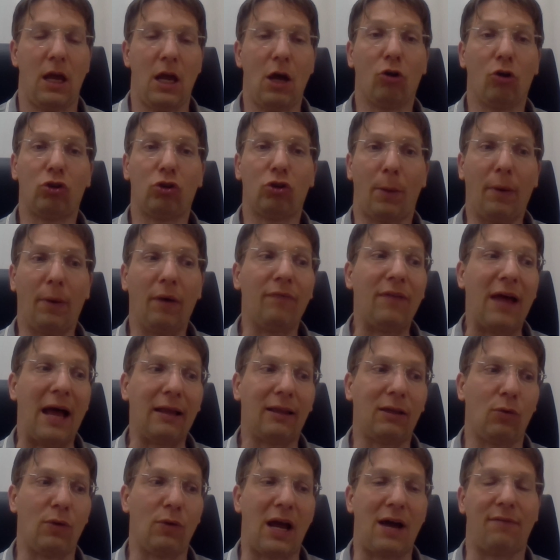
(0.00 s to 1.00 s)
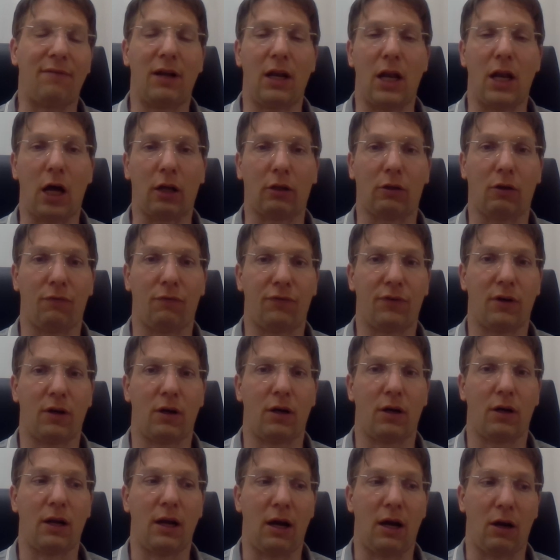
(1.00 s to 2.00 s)
And on top of that, we have a lot of
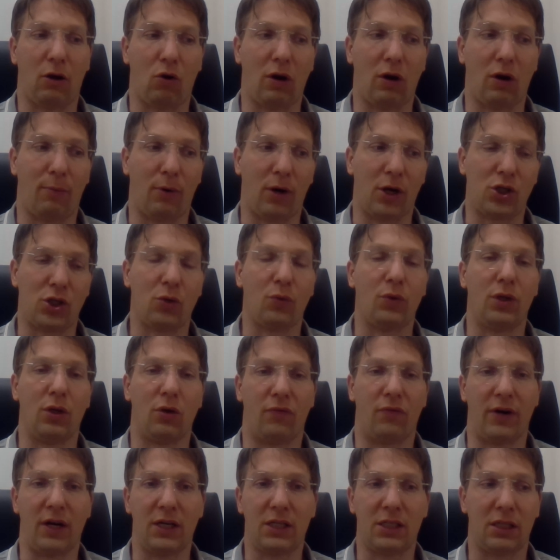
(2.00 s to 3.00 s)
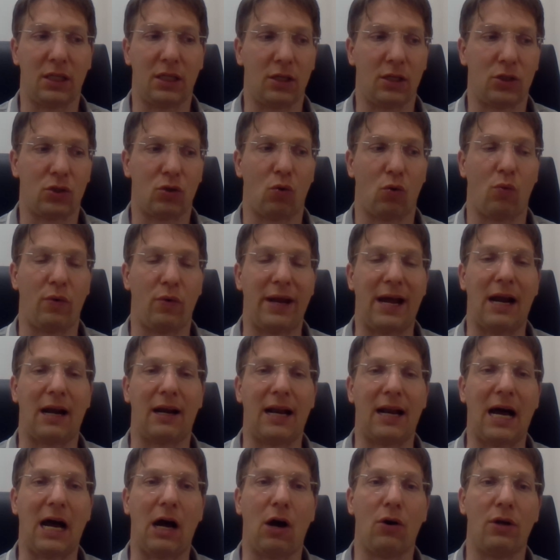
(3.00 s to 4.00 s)
collaboration with universities. So we are
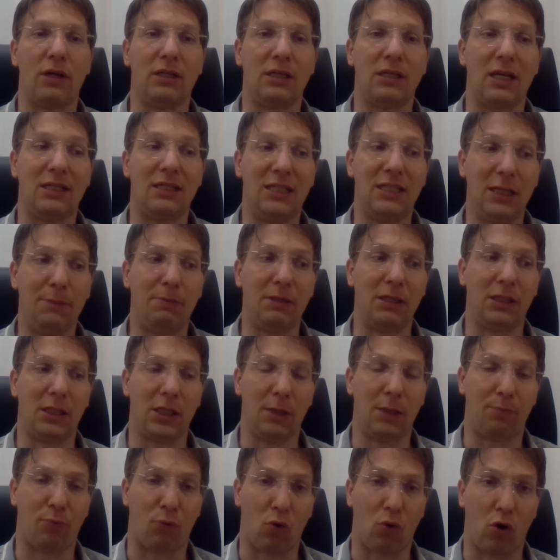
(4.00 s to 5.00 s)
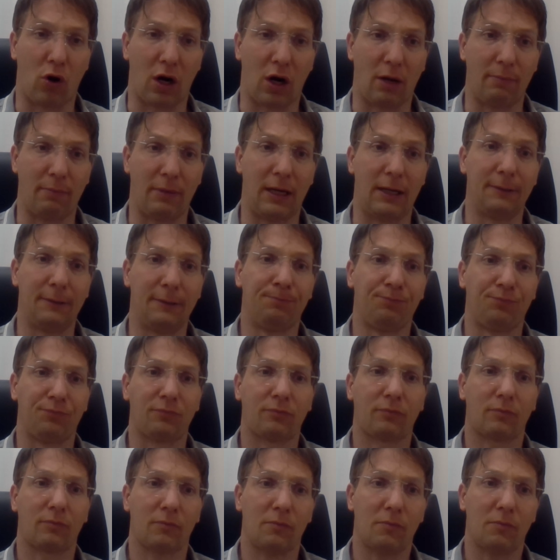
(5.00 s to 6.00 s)
now in the DPT program,
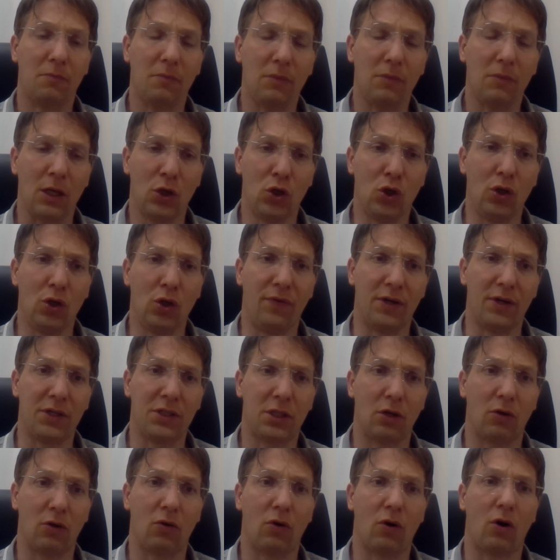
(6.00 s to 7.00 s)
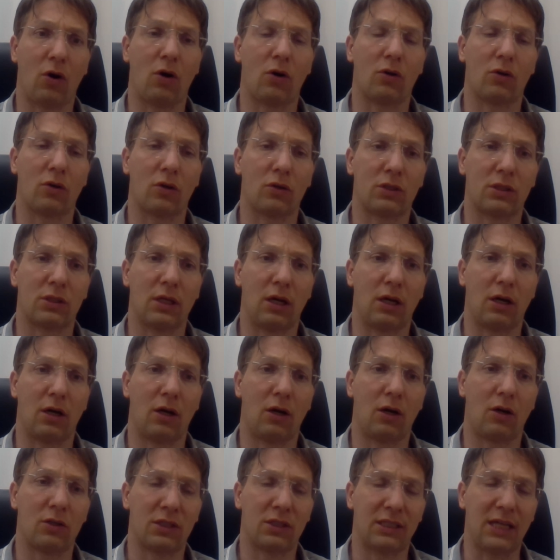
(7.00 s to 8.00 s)
University of
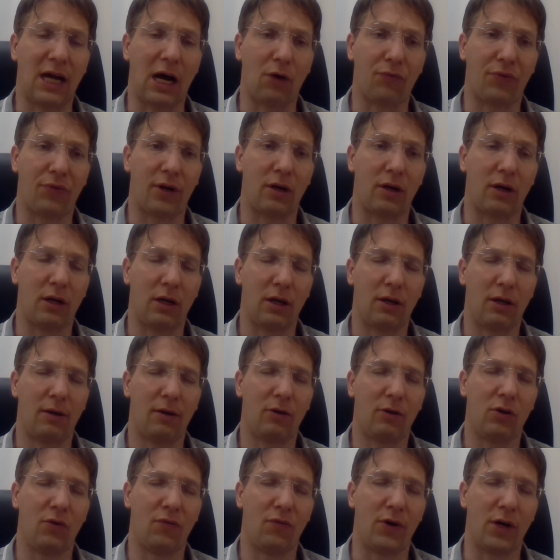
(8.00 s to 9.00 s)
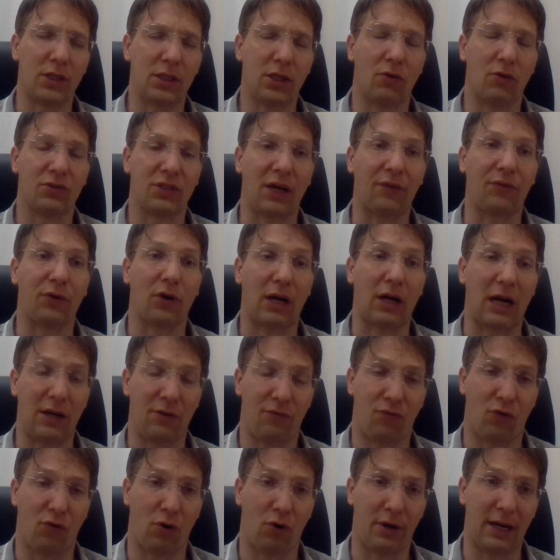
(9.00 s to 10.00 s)
Southern
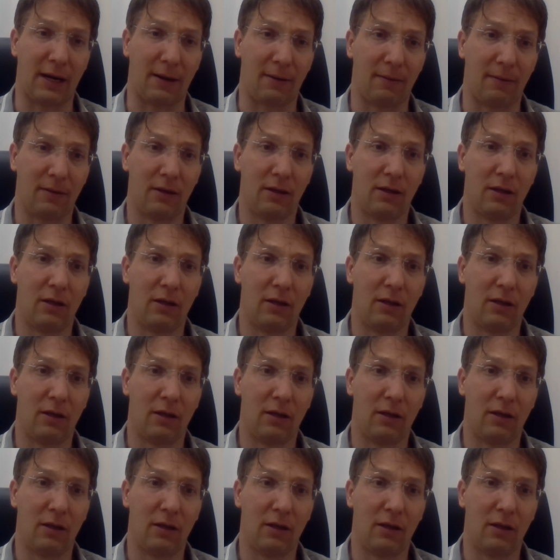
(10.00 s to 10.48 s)
California.